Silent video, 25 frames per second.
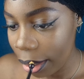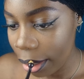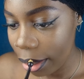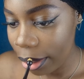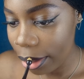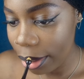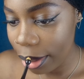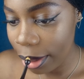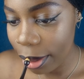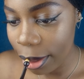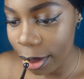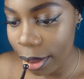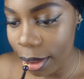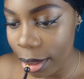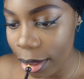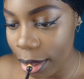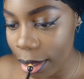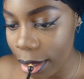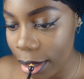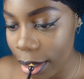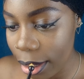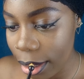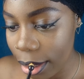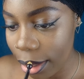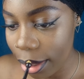So this
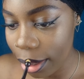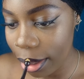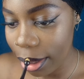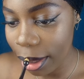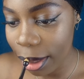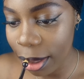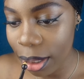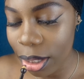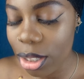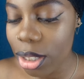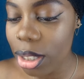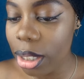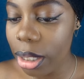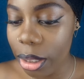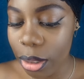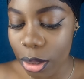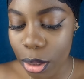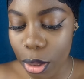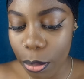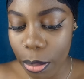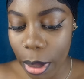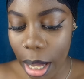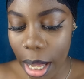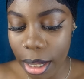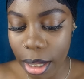isn't actually
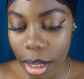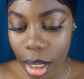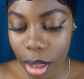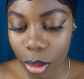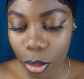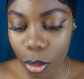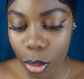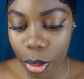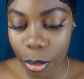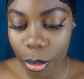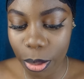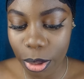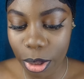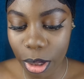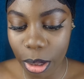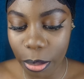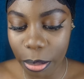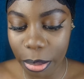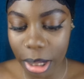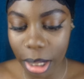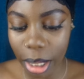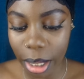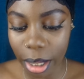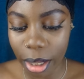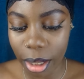too bad. I thought it was going to
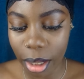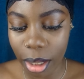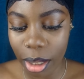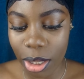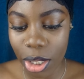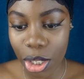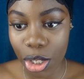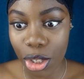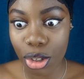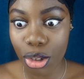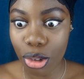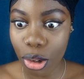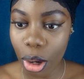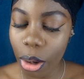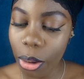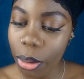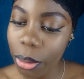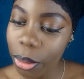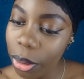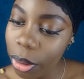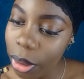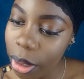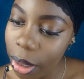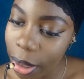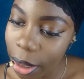be like a
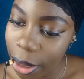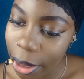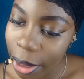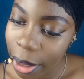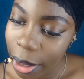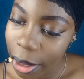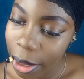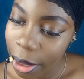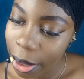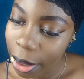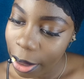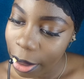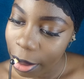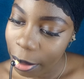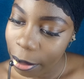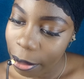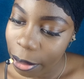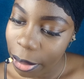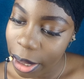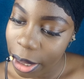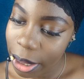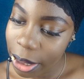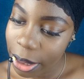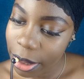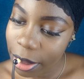struggle,
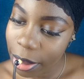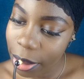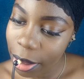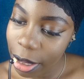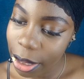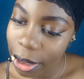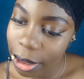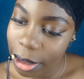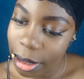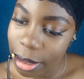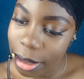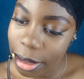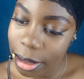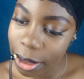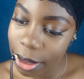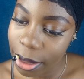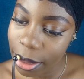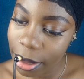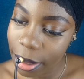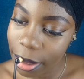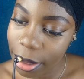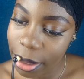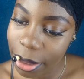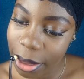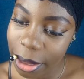but it's quite
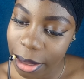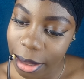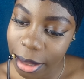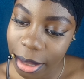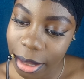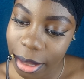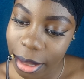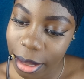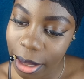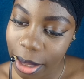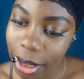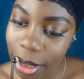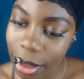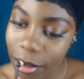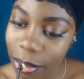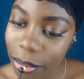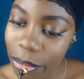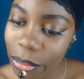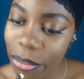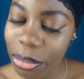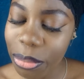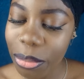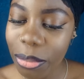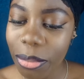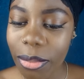decent.
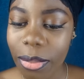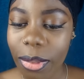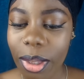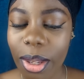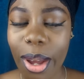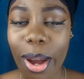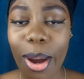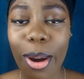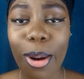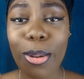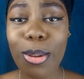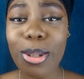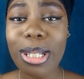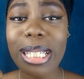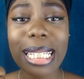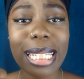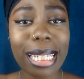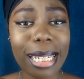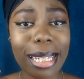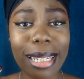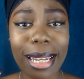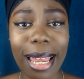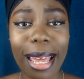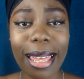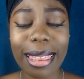Holding
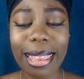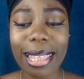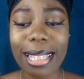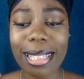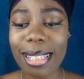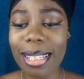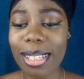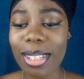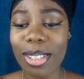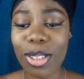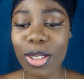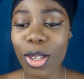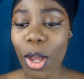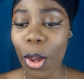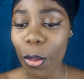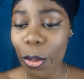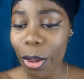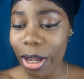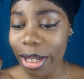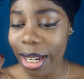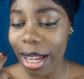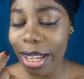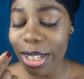it like this is so weird.